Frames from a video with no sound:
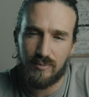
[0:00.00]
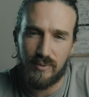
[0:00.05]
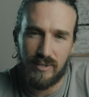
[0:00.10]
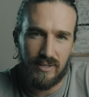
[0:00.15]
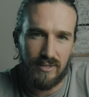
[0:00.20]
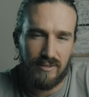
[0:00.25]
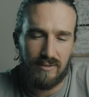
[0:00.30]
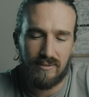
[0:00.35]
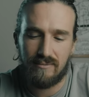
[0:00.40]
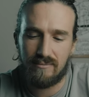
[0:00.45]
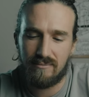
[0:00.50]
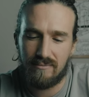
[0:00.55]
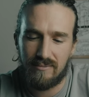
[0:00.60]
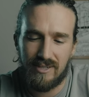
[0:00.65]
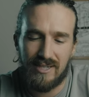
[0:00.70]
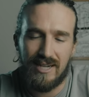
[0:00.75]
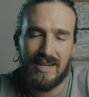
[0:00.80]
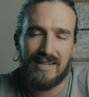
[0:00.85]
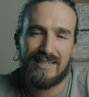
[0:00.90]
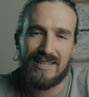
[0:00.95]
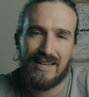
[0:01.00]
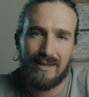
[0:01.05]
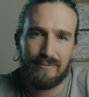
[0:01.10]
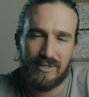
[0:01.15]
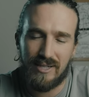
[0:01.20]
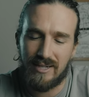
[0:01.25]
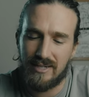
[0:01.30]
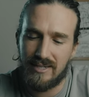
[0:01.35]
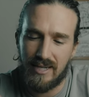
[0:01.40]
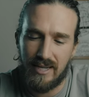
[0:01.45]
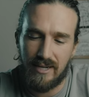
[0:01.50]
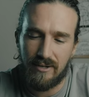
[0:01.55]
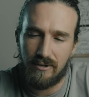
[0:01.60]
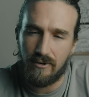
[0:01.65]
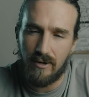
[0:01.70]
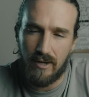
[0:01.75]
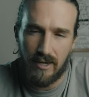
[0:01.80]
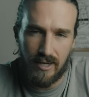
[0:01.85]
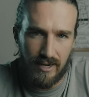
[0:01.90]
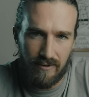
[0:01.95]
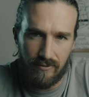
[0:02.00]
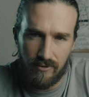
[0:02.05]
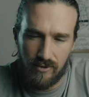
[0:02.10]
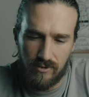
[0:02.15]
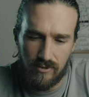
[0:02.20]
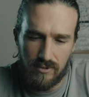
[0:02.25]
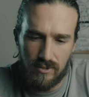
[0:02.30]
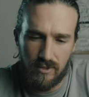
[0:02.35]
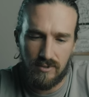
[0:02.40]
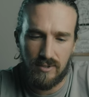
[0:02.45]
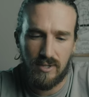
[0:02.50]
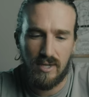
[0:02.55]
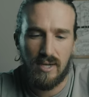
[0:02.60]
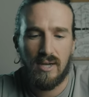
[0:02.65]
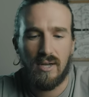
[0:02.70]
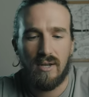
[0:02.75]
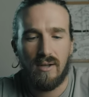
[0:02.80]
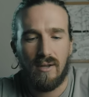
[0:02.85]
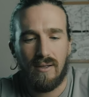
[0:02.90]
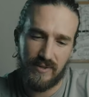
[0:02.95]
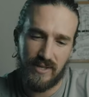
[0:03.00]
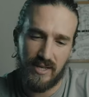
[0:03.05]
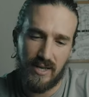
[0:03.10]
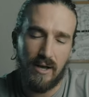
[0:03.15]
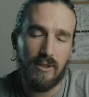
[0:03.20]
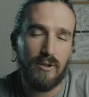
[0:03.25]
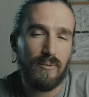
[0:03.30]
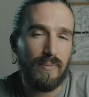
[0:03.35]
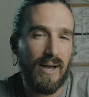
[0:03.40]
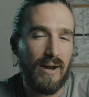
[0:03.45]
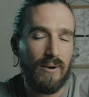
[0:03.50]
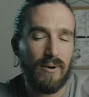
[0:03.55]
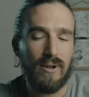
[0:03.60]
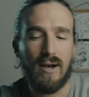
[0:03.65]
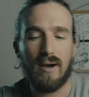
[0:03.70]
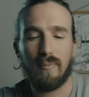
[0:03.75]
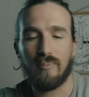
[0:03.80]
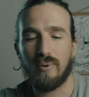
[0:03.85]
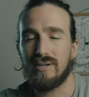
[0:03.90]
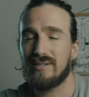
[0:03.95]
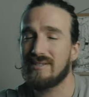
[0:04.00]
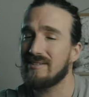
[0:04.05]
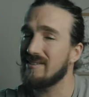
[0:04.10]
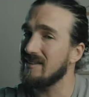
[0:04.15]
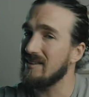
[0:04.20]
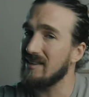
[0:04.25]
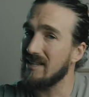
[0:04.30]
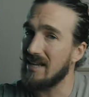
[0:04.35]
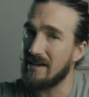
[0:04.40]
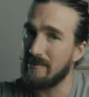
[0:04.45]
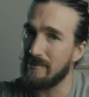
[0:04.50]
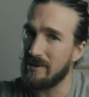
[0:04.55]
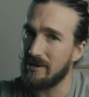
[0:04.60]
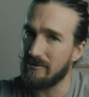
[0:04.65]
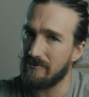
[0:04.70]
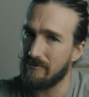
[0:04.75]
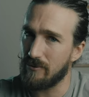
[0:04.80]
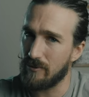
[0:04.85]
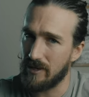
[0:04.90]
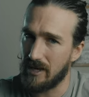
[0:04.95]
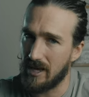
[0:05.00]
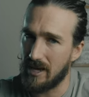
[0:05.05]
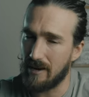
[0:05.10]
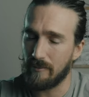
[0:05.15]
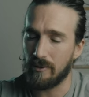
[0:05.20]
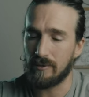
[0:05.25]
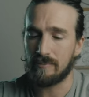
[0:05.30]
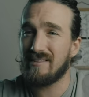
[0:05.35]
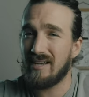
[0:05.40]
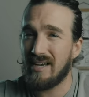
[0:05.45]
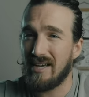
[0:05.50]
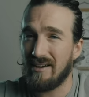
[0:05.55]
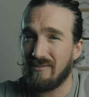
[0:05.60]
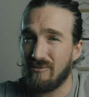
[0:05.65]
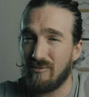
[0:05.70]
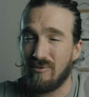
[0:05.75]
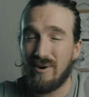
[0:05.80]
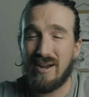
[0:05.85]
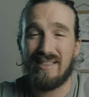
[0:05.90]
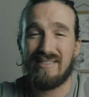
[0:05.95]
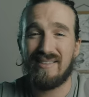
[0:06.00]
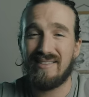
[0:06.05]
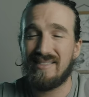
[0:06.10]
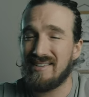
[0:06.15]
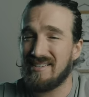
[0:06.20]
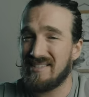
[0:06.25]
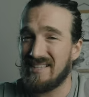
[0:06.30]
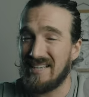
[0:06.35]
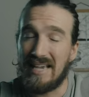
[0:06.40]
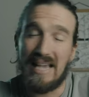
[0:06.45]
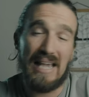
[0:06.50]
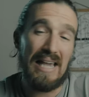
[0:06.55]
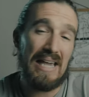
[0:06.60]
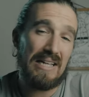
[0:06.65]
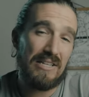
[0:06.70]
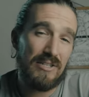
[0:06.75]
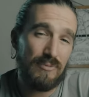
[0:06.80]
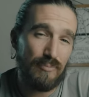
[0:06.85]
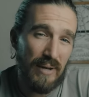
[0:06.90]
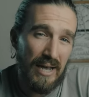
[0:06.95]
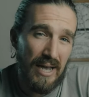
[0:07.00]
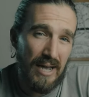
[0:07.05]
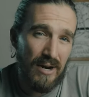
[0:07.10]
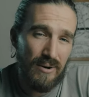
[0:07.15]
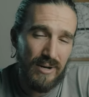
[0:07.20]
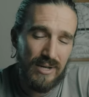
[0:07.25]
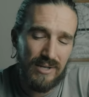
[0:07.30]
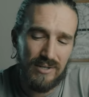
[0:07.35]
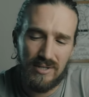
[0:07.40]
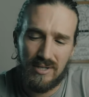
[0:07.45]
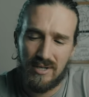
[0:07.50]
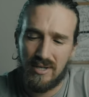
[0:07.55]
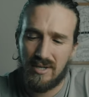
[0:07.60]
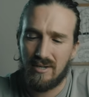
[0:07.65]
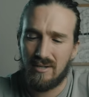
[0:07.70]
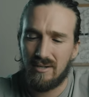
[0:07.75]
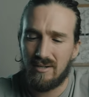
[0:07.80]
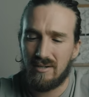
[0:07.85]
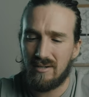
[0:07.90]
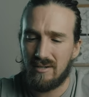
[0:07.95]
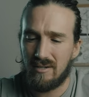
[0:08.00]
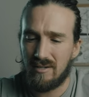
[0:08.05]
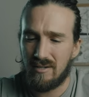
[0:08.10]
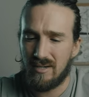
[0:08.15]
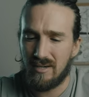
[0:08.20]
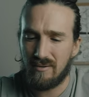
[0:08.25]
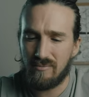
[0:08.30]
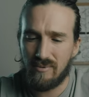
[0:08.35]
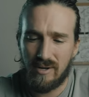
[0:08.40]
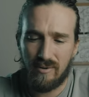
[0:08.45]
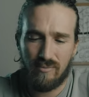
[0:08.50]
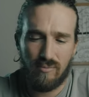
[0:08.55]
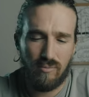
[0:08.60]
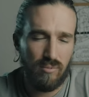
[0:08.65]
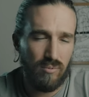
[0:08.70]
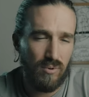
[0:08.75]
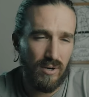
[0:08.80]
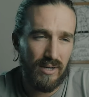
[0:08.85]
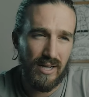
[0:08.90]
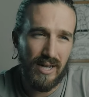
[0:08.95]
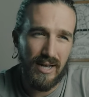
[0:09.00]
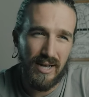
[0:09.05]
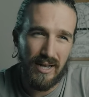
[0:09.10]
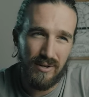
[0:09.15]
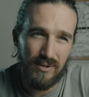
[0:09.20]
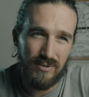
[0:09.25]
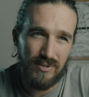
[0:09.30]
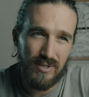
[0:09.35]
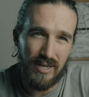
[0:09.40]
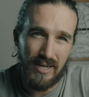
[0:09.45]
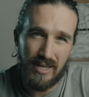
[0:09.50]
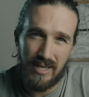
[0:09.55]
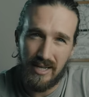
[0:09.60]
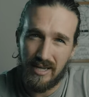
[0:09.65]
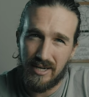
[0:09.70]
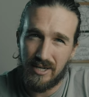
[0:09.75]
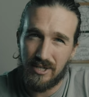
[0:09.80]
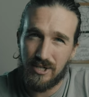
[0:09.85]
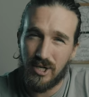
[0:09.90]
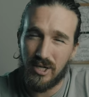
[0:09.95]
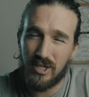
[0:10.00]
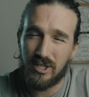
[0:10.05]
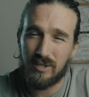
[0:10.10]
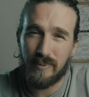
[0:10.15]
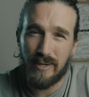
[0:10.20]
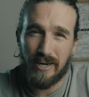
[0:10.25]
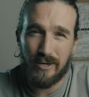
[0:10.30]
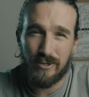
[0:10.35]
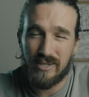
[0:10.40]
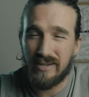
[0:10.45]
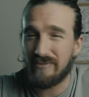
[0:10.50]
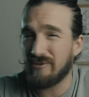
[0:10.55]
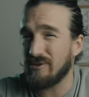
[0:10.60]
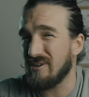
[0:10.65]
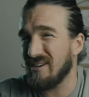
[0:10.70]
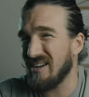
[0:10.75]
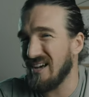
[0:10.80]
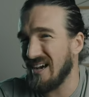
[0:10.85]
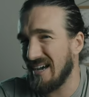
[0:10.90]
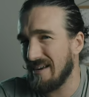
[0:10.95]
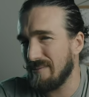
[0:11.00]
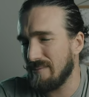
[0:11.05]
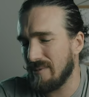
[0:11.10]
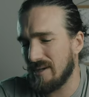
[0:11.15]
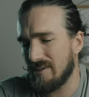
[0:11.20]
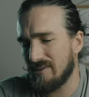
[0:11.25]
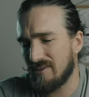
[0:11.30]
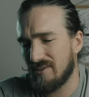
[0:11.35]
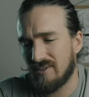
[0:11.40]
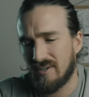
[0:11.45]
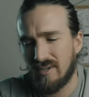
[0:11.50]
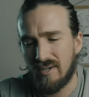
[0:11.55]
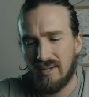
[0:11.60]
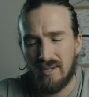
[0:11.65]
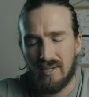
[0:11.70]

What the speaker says: but 9 times out of 10, you're not gonna ever use those. The other battery operates the light meter for the camera. I have read that this thing eats batteries. I read one guy who said he had to change the batteries after 9 months,